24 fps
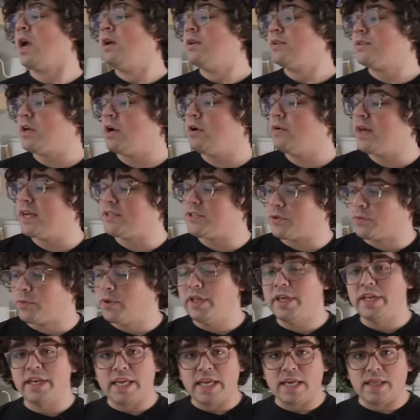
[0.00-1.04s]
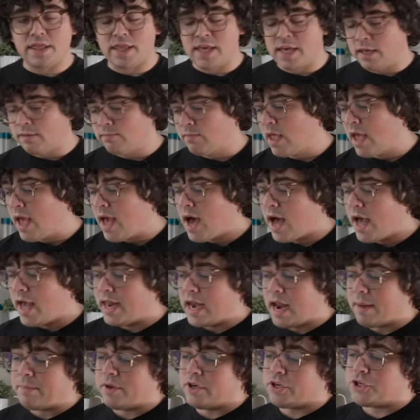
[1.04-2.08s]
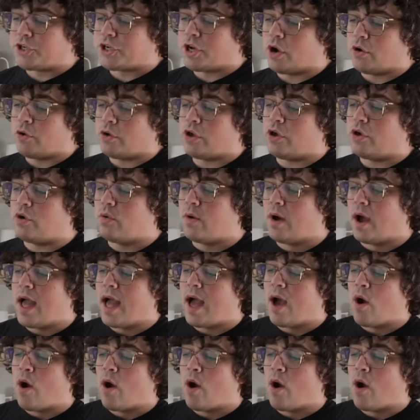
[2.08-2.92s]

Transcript: So that's a really neat thing, and I'm gonna show you